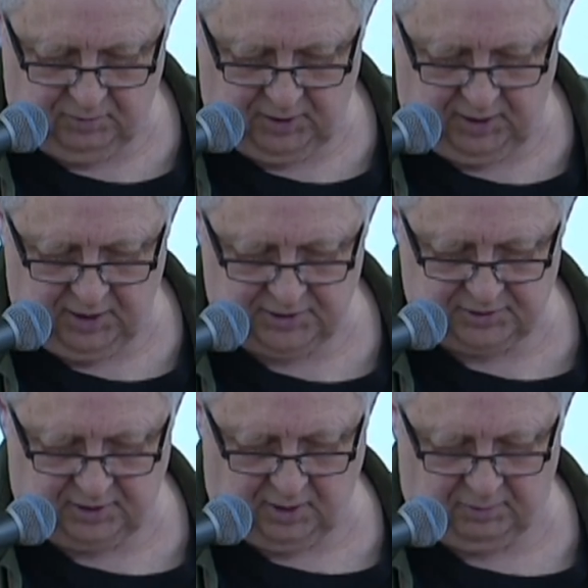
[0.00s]
me his
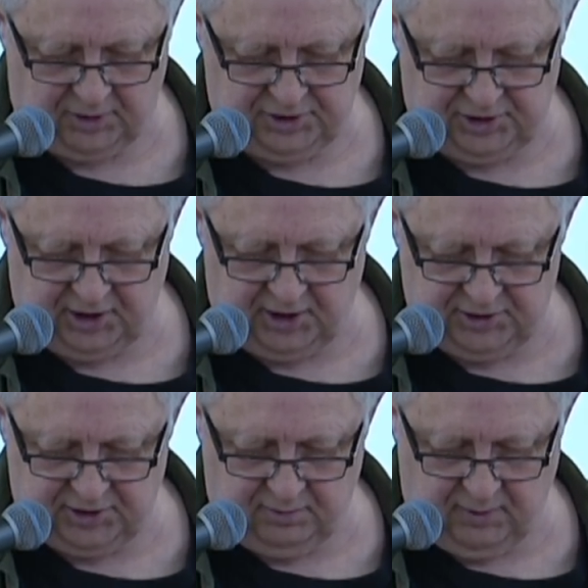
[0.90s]

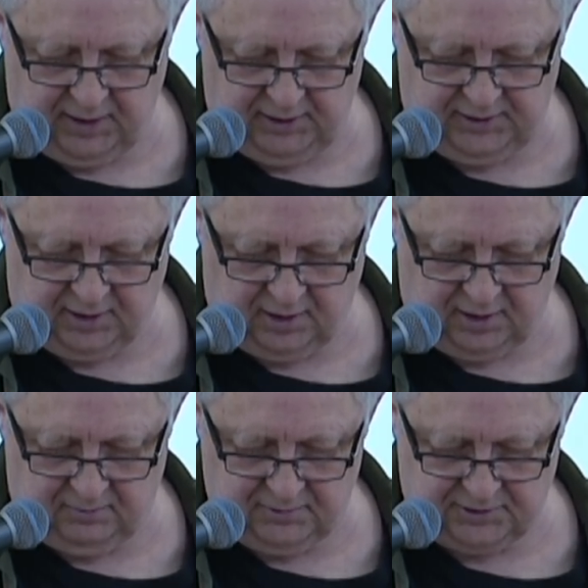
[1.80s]
appreciation many
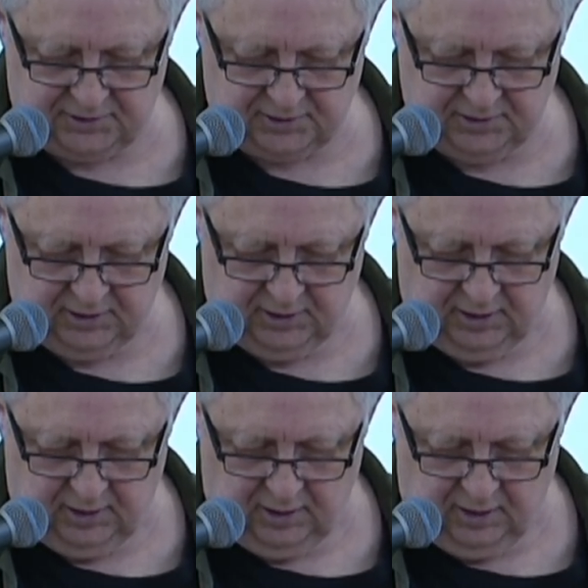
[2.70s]
times.
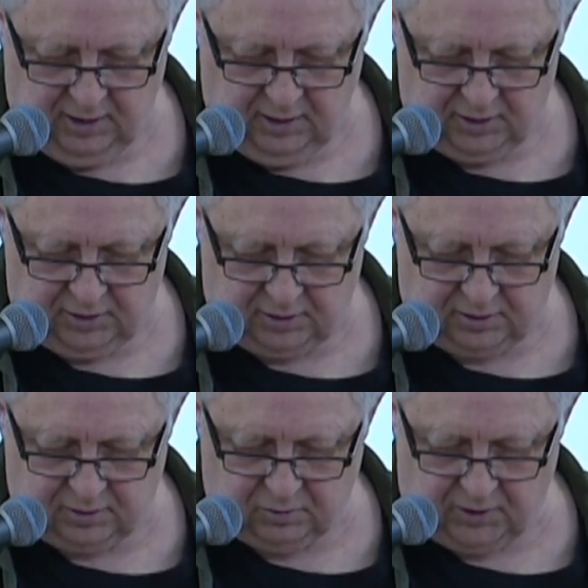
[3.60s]

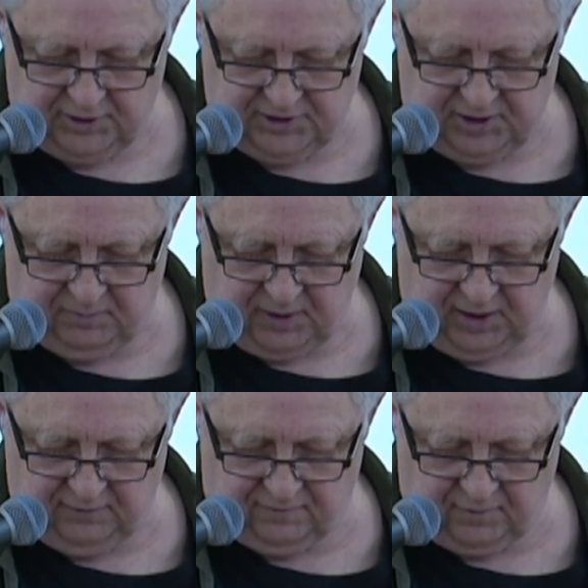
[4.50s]
Twice he
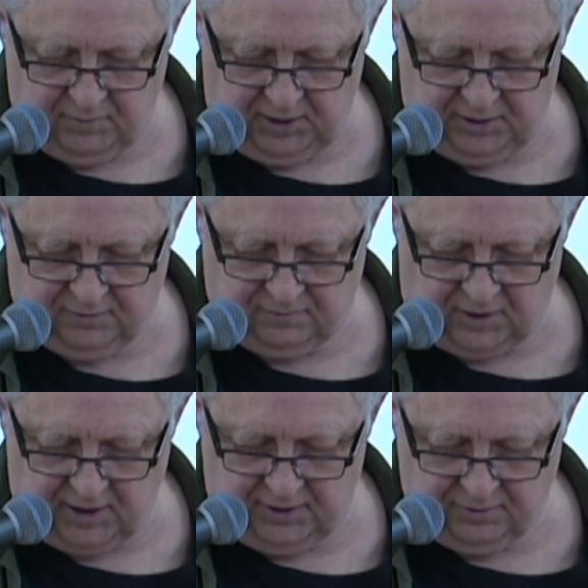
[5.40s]
paid for me to
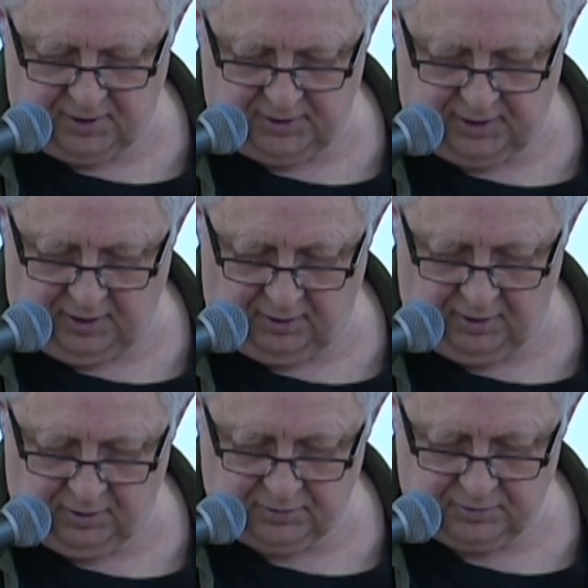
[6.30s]
fly to
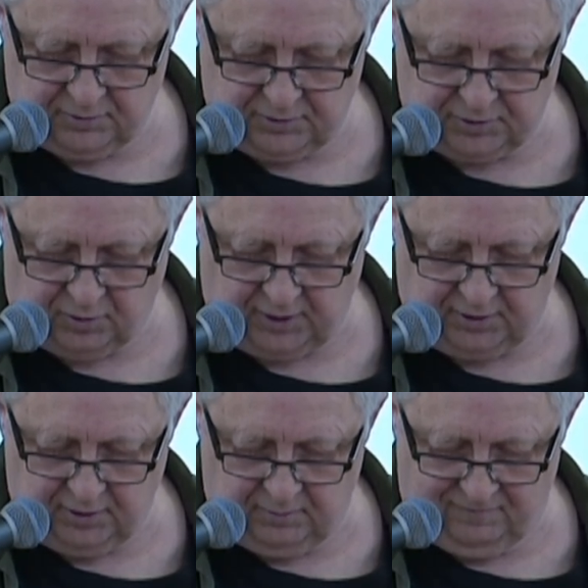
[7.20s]
Ontario so I
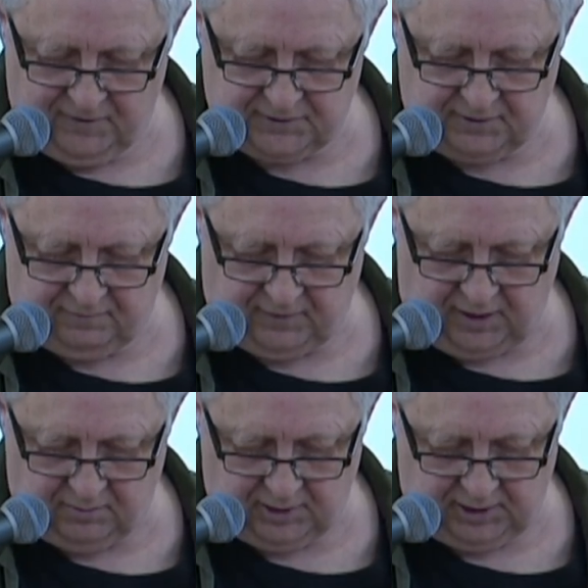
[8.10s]
could visit
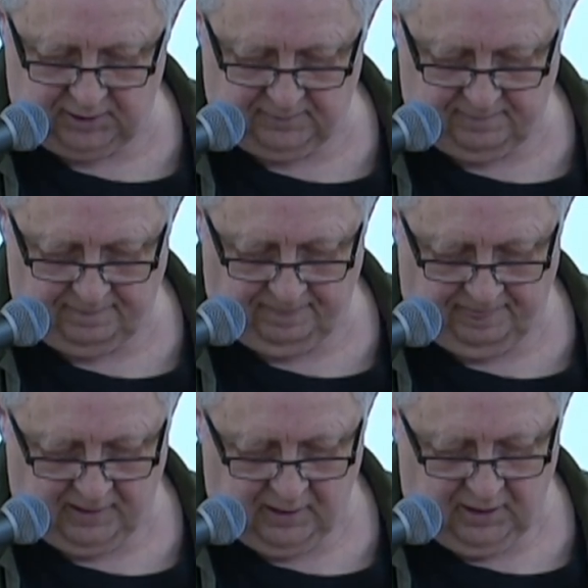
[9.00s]
family.
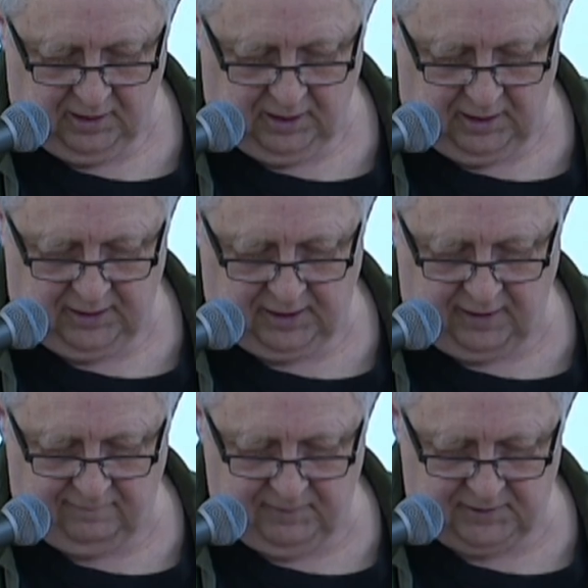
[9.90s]
He
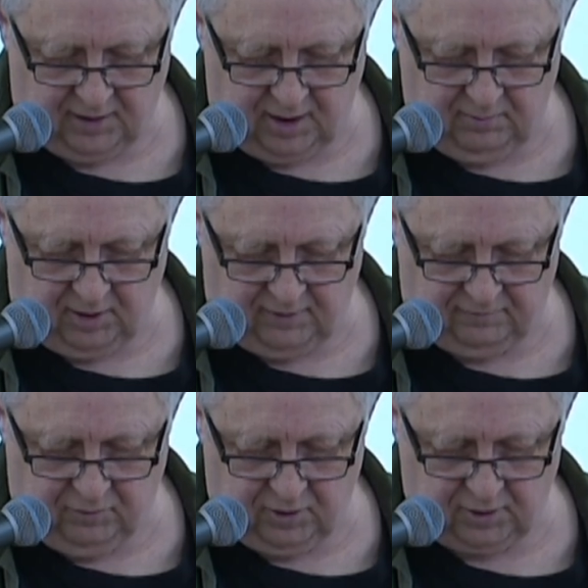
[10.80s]
gave me time off
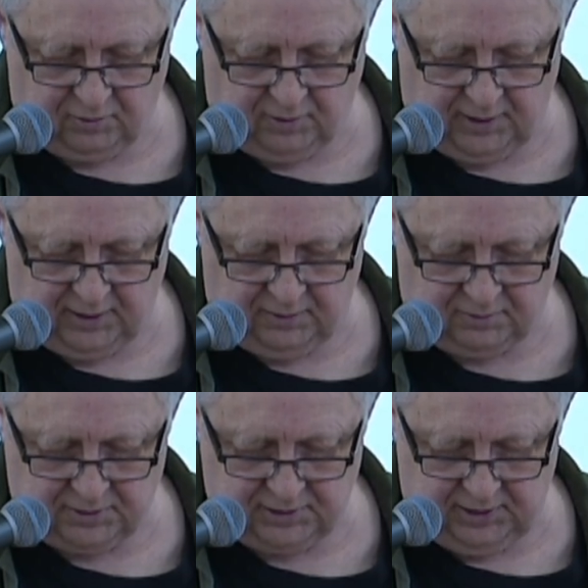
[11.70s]
work when it
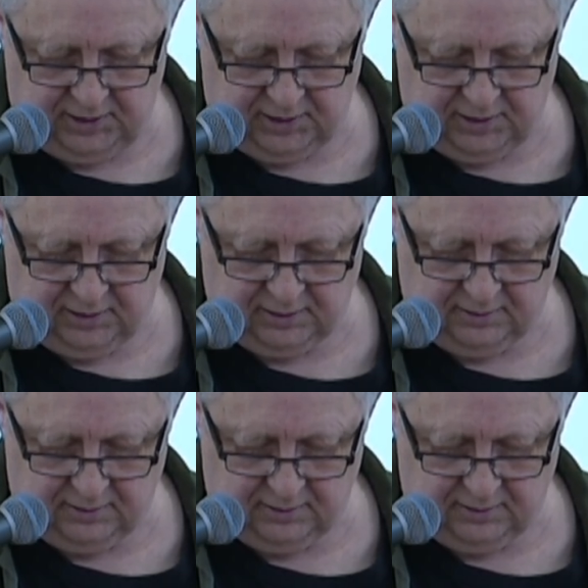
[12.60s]
was needed.